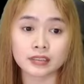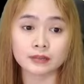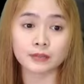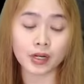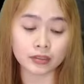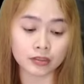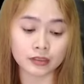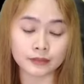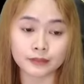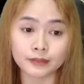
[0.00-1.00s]

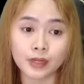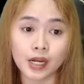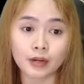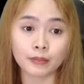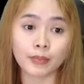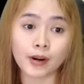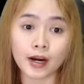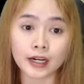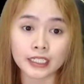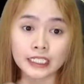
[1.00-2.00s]
bottom
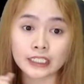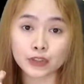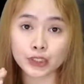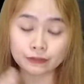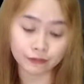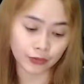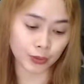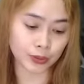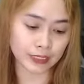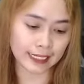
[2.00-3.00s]
bar in your
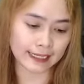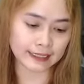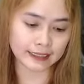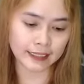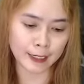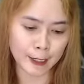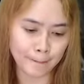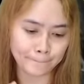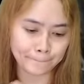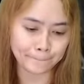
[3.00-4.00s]
phone, and
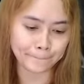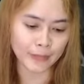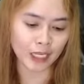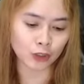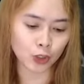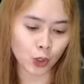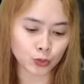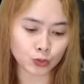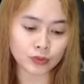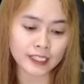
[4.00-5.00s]
then go
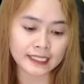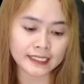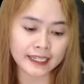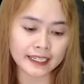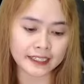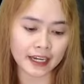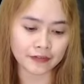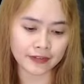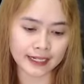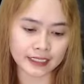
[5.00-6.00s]
to Delegate
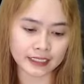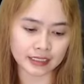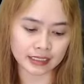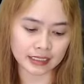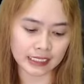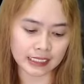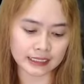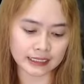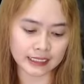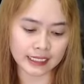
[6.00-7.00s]
FX
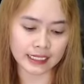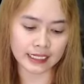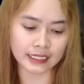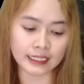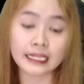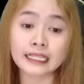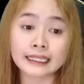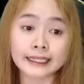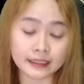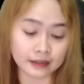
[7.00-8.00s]
and then
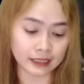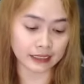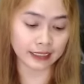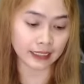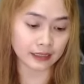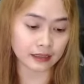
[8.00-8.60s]
click Delegate,